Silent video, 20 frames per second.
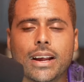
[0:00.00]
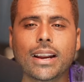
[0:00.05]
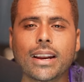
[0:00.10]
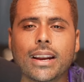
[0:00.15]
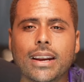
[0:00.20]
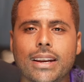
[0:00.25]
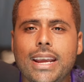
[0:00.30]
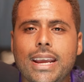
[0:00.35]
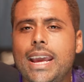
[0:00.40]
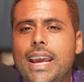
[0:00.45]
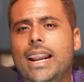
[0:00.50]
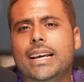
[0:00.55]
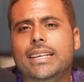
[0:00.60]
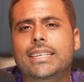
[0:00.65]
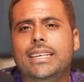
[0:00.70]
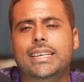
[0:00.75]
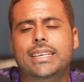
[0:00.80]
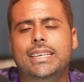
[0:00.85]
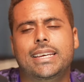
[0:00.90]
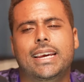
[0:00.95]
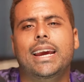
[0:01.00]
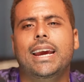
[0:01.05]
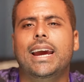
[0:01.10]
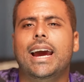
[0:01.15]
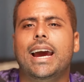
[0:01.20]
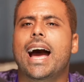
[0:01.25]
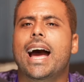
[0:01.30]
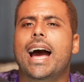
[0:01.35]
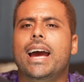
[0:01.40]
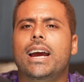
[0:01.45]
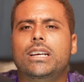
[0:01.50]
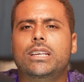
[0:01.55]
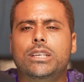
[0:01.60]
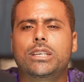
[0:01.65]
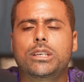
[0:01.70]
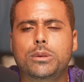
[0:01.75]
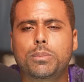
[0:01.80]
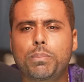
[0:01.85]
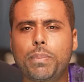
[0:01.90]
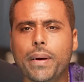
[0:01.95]
needless to say, I
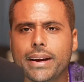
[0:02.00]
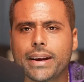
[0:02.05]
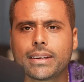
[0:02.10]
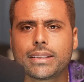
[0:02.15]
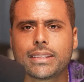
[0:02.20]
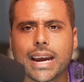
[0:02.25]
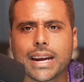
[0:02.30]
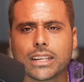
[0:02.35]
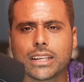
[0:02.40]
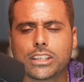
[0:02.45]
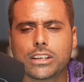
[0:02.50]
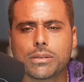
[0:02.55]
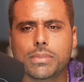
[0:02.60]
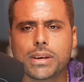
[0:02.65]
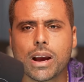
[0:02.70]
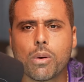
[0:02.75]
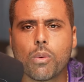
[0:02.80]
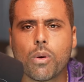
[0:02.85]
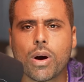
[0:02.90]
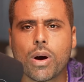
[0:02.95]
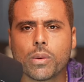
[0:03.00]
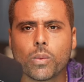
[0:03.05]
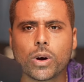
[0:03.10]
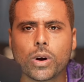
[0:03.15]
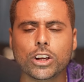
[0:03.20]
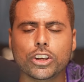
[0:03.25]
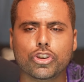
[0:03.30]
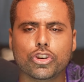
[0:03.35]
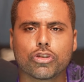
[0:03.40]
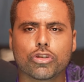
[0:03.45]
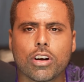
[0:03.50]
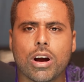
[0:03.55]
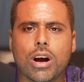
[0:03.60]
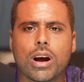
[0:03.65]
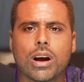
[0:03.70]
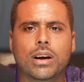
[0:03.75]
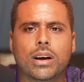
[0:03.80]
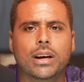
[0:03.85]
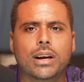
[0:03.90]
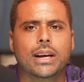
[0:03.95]
expect that to be a 1-1
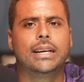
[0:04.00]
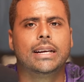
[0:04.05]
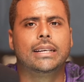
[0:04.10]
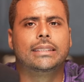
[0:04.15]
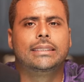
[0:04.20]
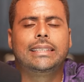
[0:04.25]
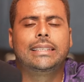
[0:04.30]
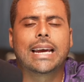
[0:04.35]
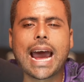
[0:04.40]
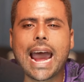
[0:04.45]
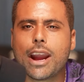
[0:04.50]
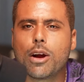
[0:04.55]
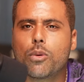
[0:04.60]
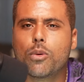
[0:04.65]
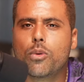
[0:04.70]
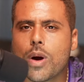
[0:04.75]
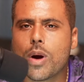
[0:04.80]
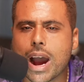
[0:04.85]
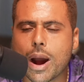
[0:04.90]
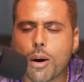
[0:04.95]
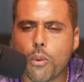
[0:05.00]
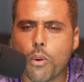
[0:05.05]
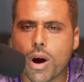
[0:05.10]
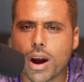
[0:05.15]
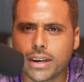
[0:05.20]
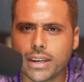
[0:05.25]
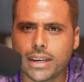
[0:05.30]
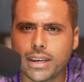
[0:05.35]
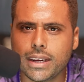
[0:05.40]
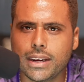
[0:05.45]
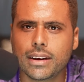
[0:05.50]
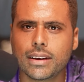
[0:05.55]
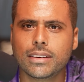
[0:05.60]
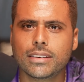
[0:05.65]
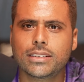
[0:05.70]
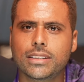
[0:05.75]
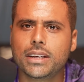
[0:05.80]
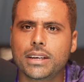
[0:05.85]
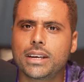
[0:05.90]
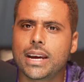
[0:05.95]
draw. Taiwo Awoniyi
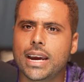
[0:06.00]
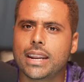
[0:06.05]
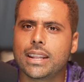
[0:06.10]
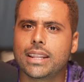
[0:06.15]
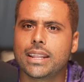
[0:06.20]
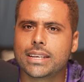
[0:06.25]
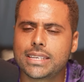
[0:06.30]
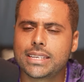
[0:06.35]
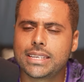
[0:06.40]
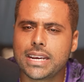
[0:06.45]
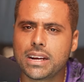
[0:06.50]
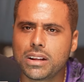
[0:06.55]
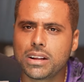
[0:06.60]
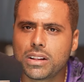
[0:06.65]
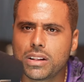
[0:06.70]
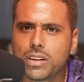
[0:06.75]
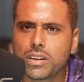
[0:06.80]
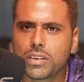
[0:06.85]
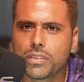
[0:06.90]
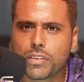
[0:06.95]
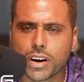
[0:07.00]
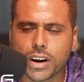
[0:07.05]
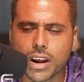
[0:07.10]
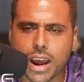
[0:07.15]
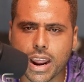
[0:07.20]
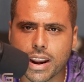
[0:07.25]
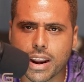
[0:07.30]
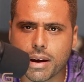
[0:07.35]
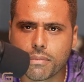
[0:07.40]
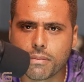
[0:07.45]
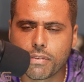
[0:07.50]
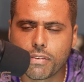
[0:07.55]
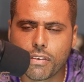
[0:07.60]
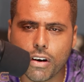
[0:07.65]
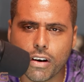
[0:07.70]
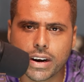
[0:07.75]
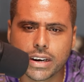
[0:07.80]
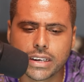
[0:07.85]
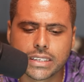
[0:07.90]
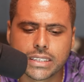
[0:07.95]
to get the single for Nottingham
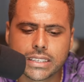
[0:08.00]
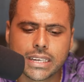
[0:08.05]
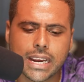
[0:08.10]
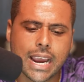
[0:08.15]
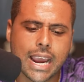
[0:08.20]
Forest.